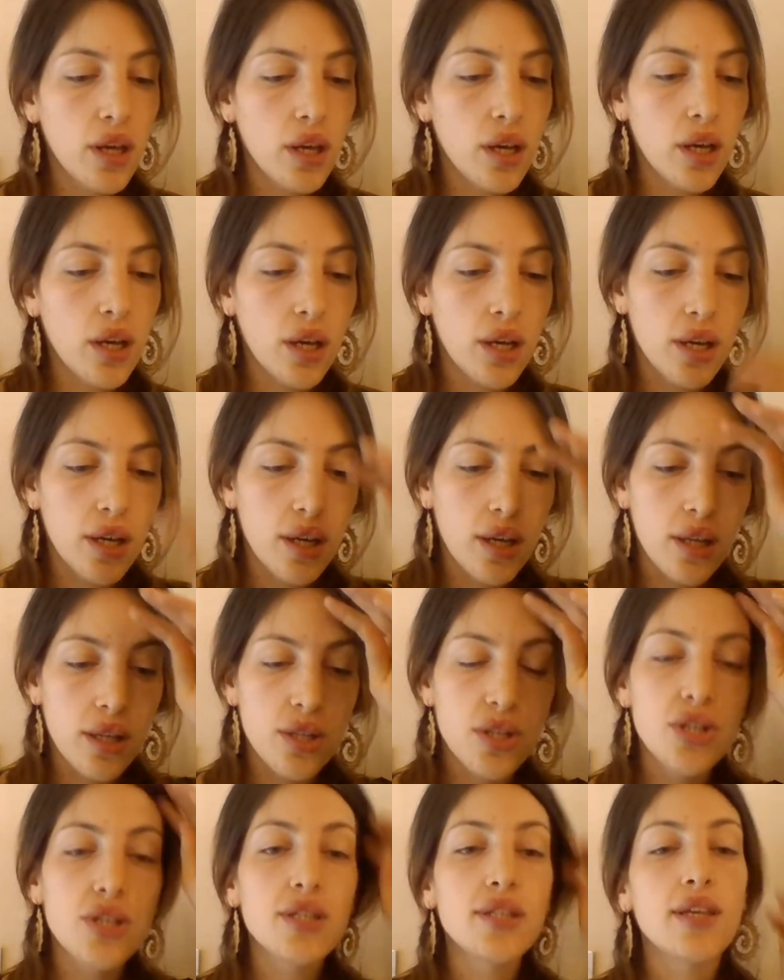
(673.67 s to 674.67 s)

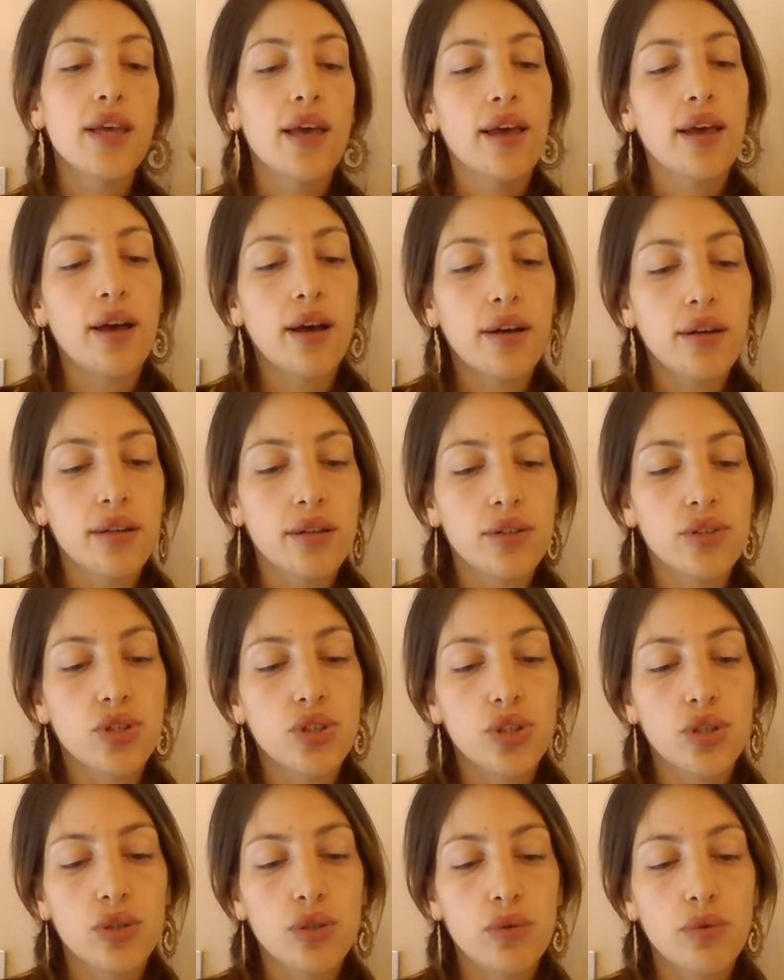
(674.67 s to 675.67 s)

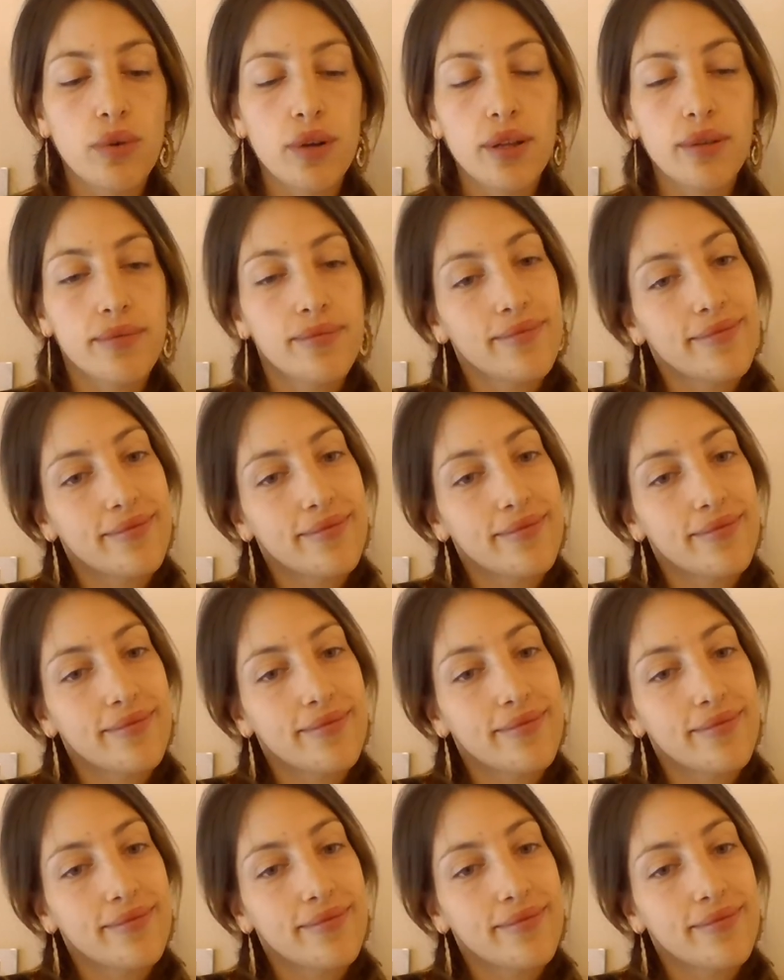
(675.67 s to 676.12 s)
C6H5